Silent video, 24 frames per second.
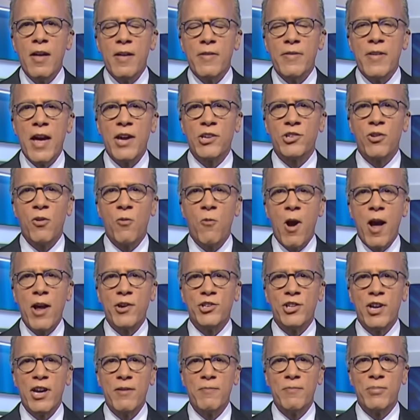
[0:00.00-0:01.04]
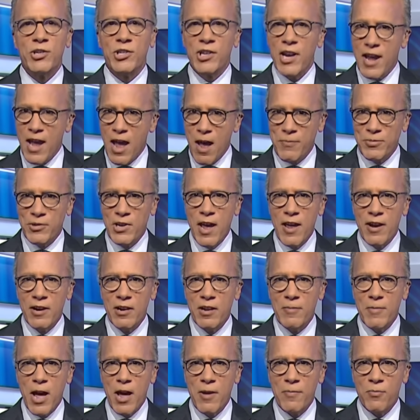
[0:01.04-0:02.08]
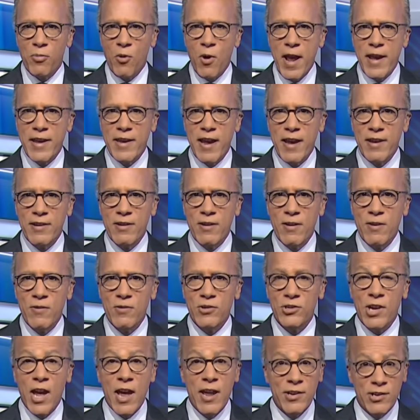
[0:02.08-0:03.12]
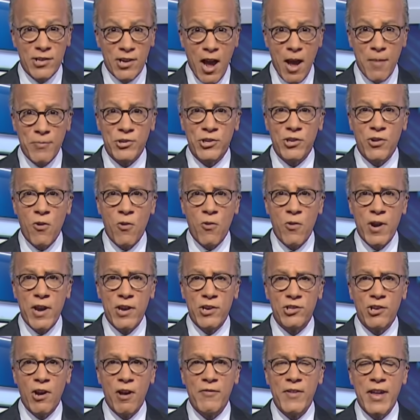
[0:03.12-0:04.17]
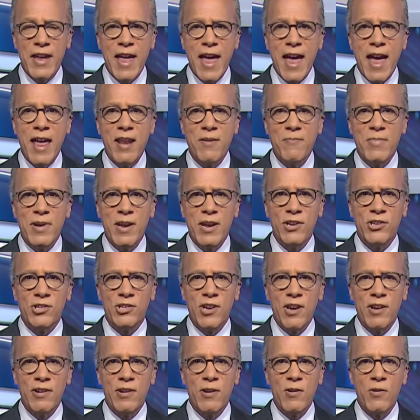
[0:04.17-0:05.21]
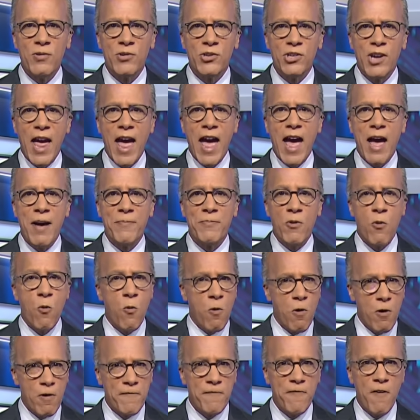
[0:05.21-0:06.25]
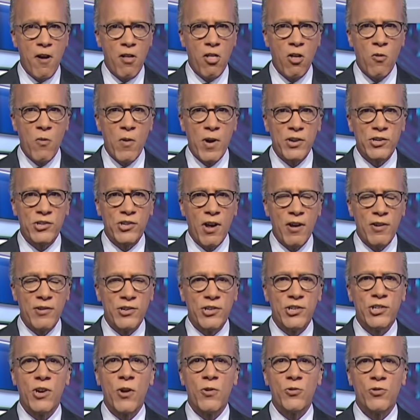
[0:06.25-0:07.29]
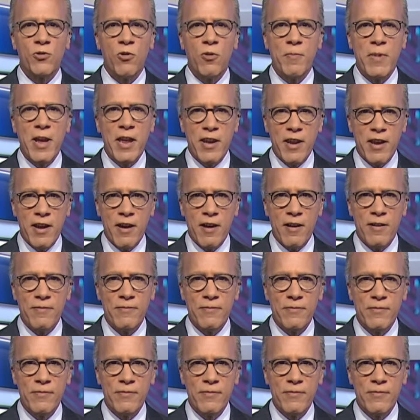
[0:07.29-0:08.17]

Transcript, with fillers: Thanks for watching. Stay updated about breaking news and top stories on the NBC News app or follow us on social media.